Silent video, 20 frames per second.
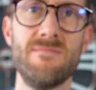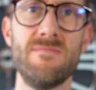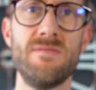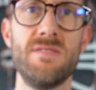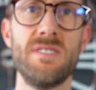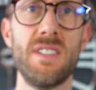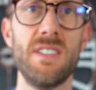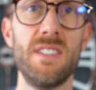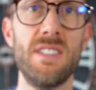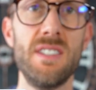you
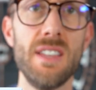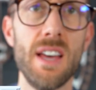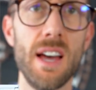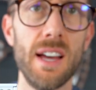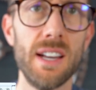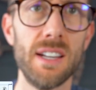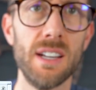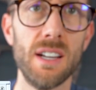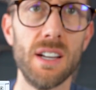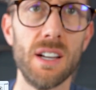can see
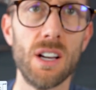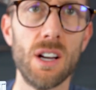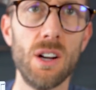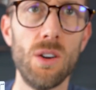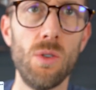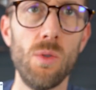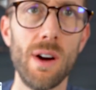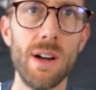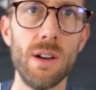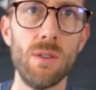that
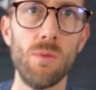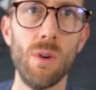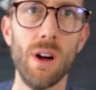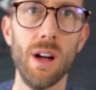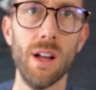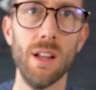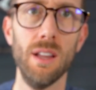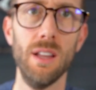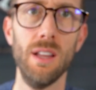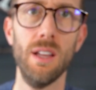quite
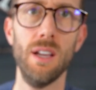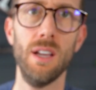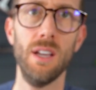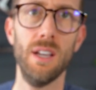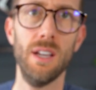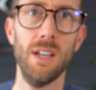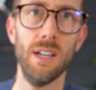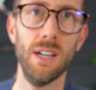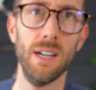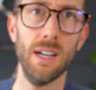well.
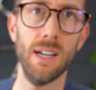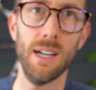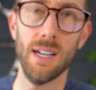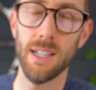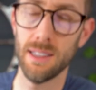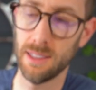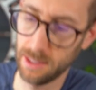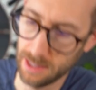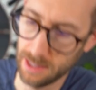Uh,